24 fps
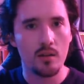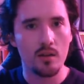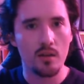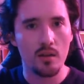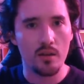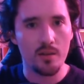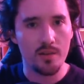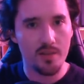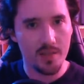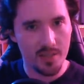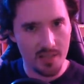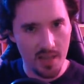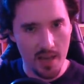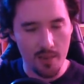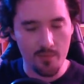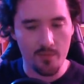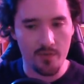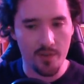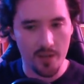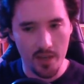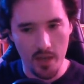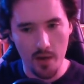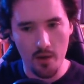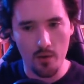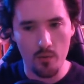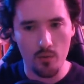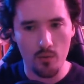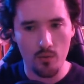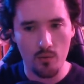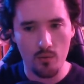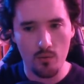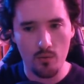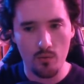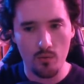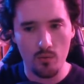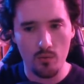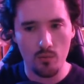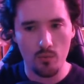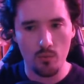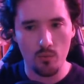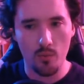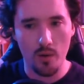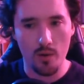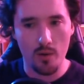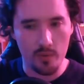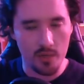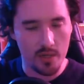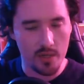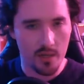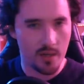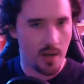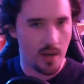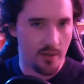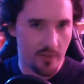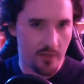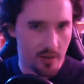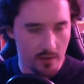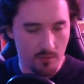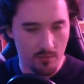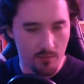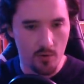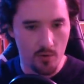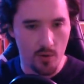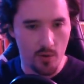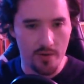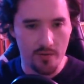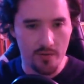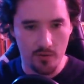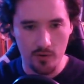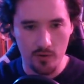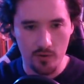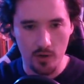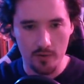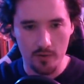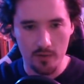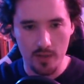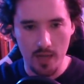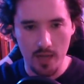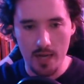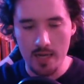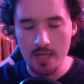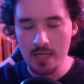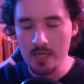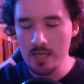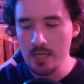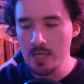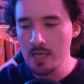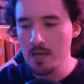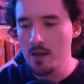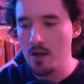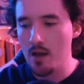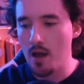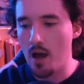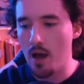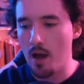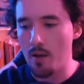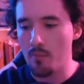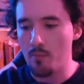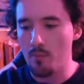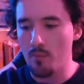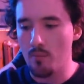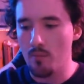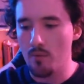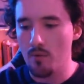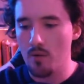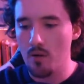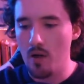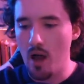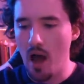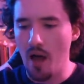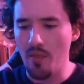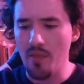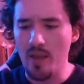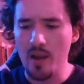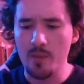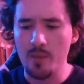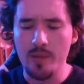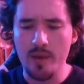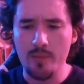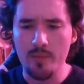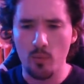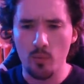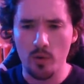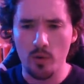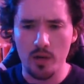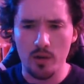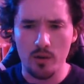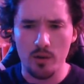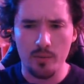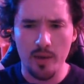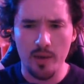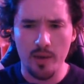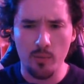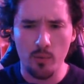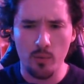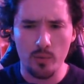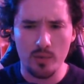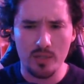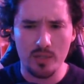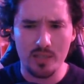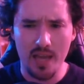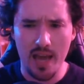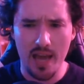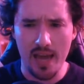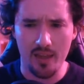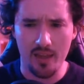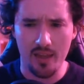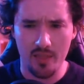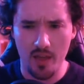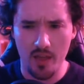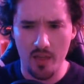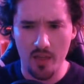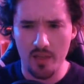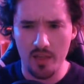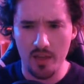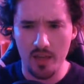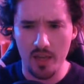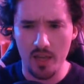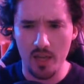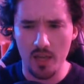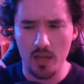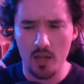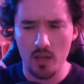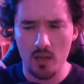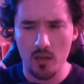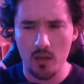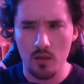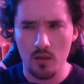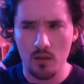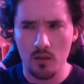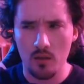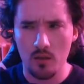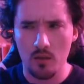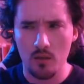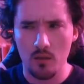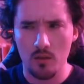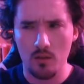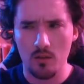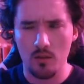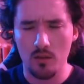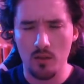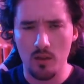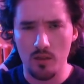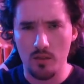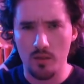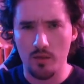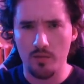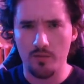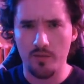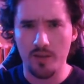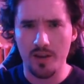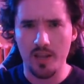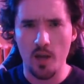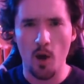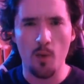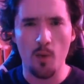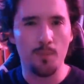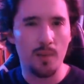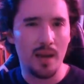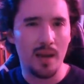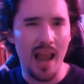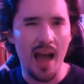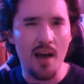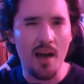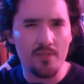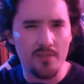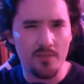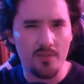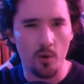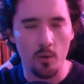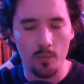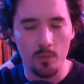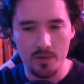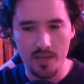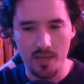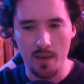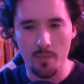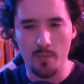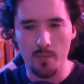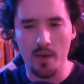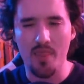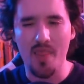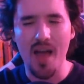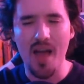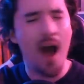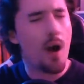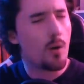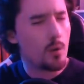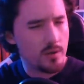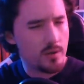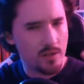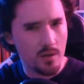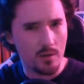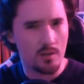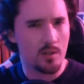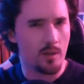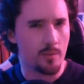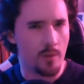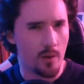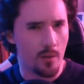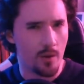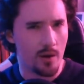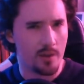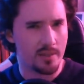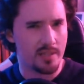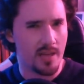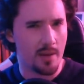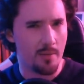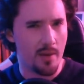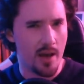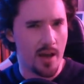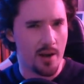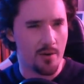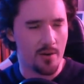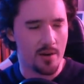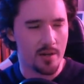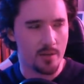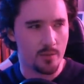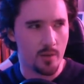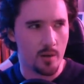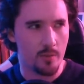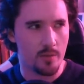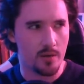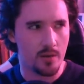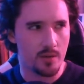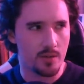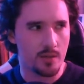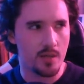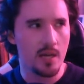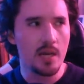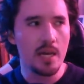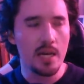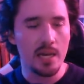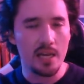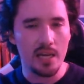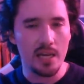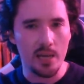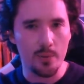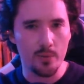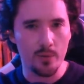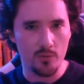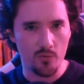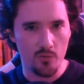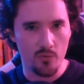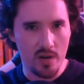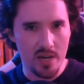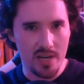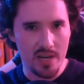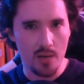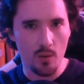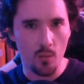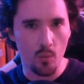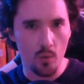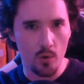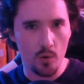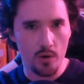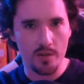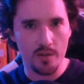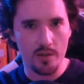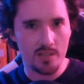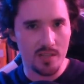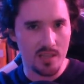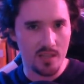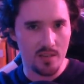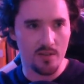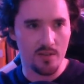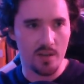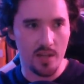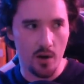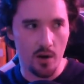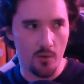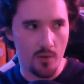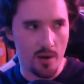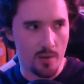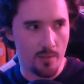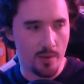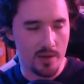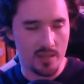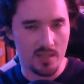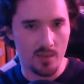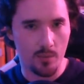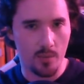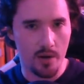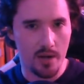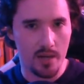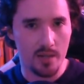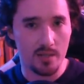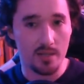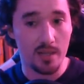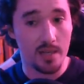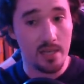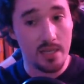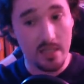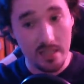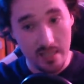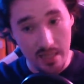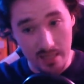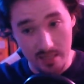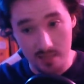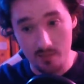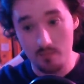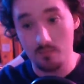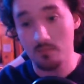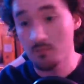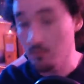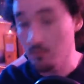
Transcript: the same video when we didn't have any creative control over that. And then people were saying that the video platformed him, and that also took me a while to get my head around as well, because he was reading words in the video written by someone else. Like, he said some